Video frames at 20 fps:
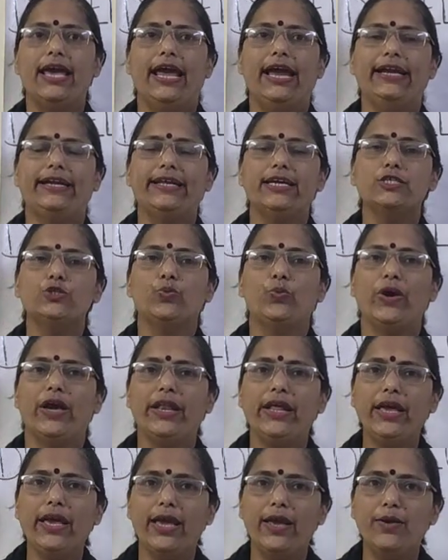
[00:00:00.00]
It is
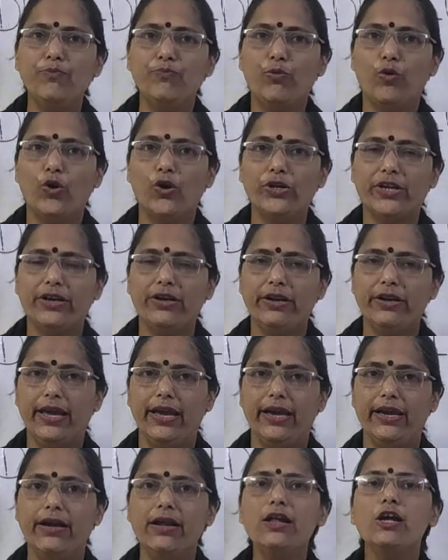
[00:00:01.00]
very important
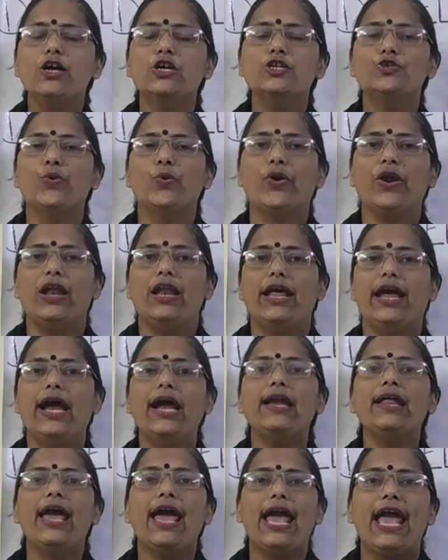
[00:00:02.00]
here to
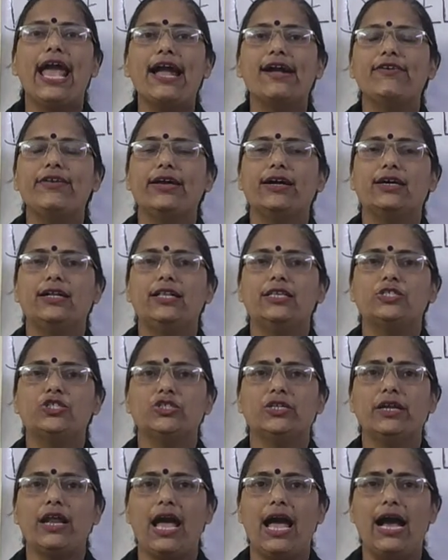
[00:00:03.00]
relate
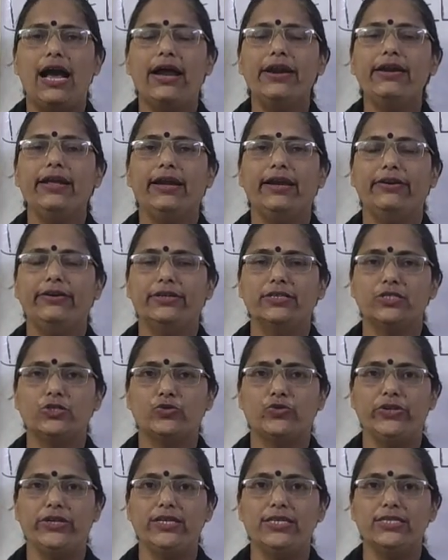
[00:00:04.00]
agriculture and
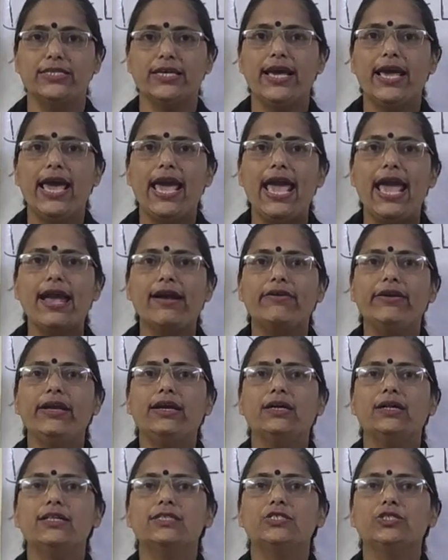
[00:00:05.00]
industries.
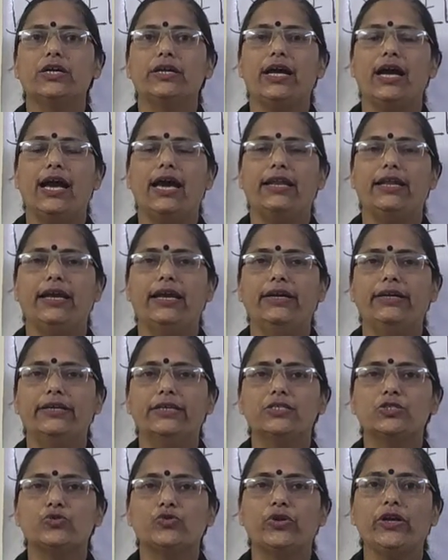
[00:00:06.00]
Agriculture and
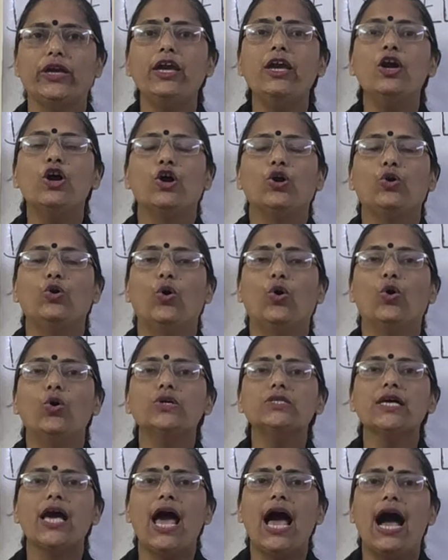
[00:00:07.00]
industry
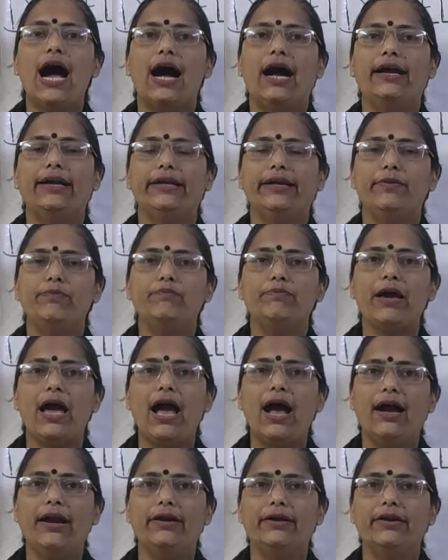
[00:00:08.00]
goes hand in
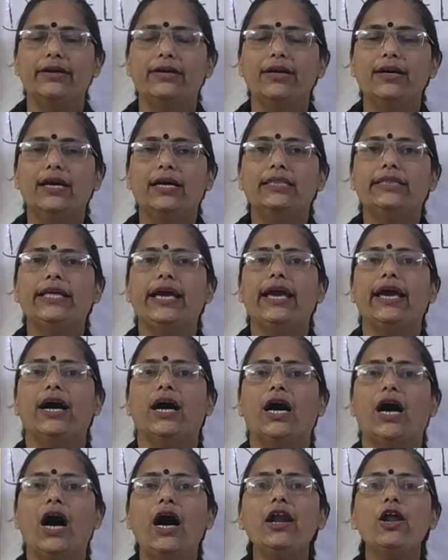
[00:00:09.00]
hand. They
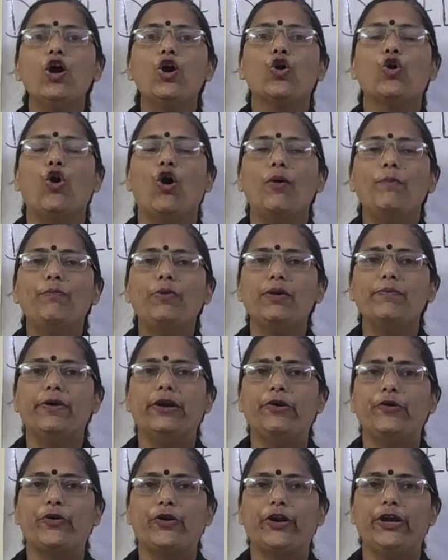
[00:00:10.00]
are
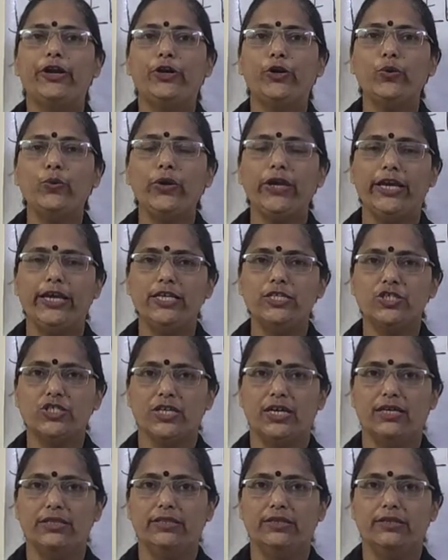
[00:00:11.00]
complementary to
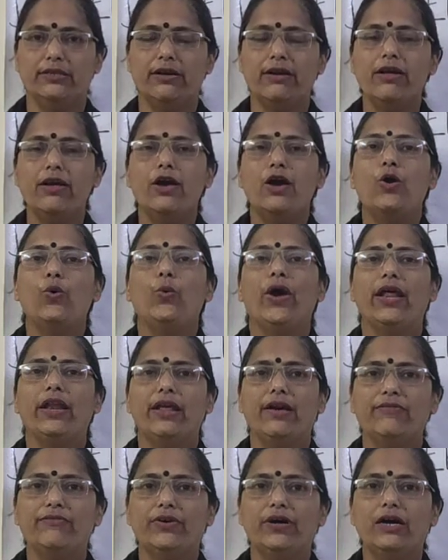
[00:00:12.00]
each other.
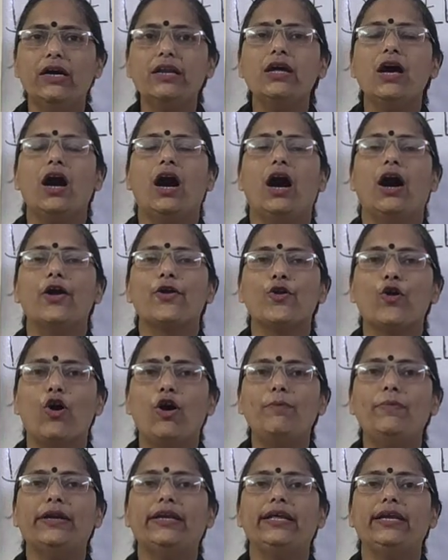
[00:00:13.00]
Whenever a
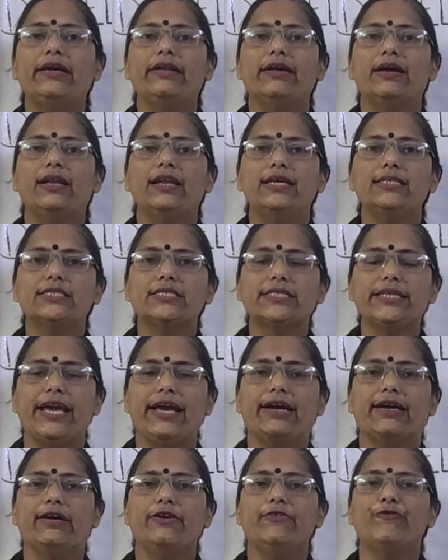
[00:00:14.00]
raw material is
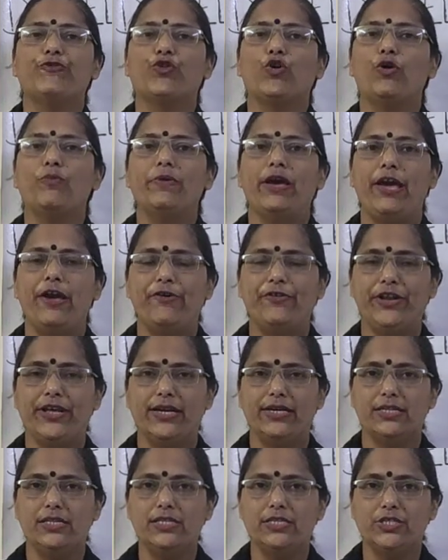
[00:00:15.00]
taken from
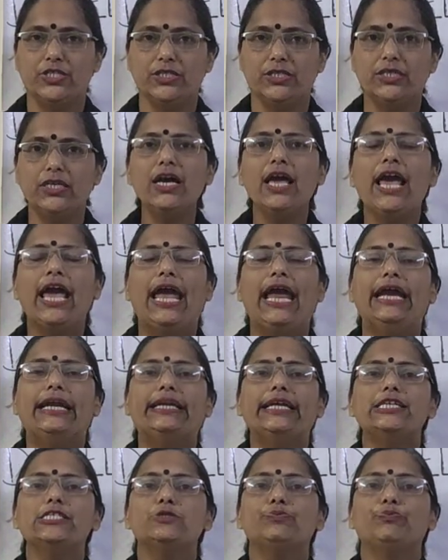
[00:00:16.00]
agriculture,
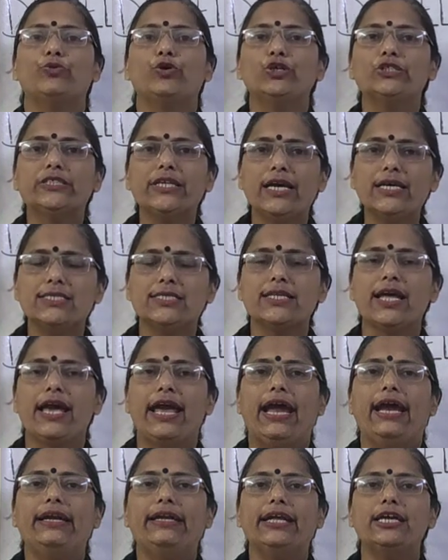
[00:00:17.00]
it is
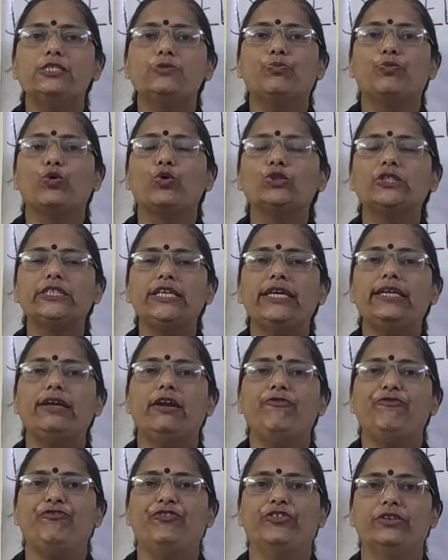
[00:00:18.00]

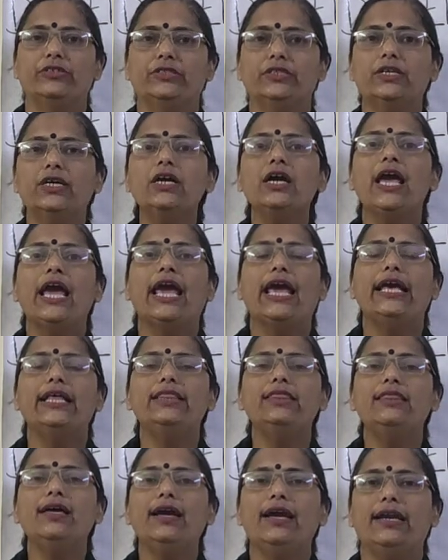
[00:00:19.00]
proceeded further
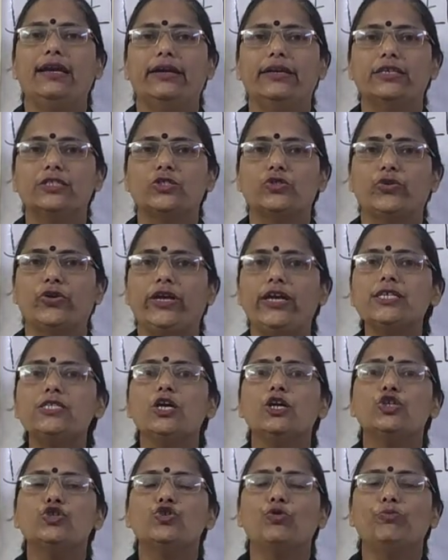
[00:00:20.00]
in the
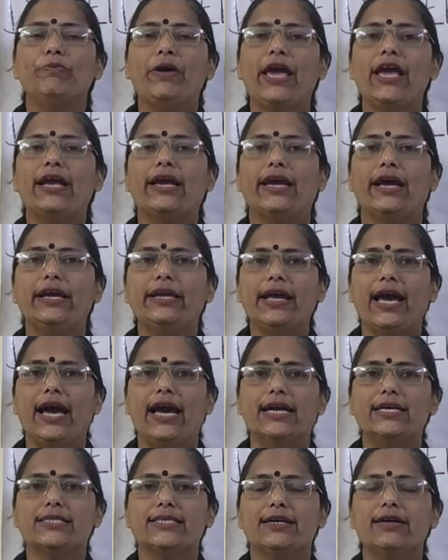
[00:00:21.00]
industries to make it
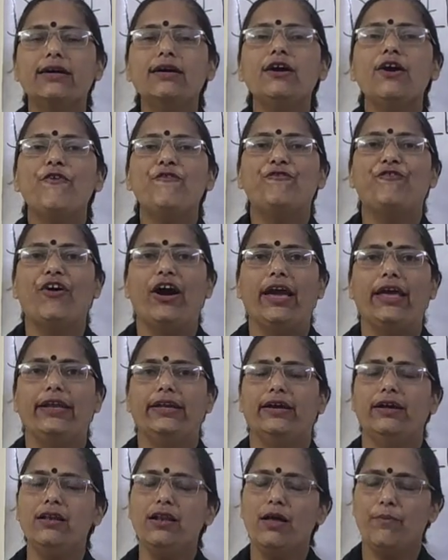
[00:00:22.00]
as a
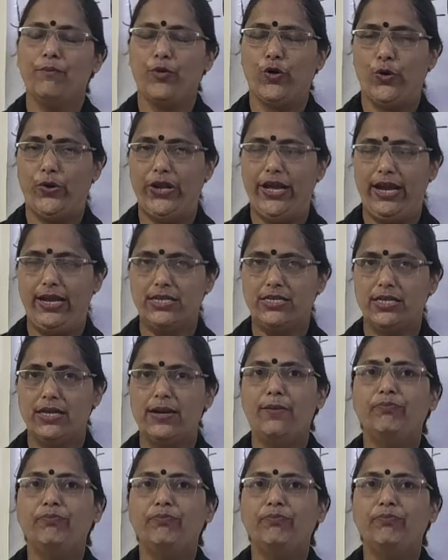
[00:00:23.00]
final product.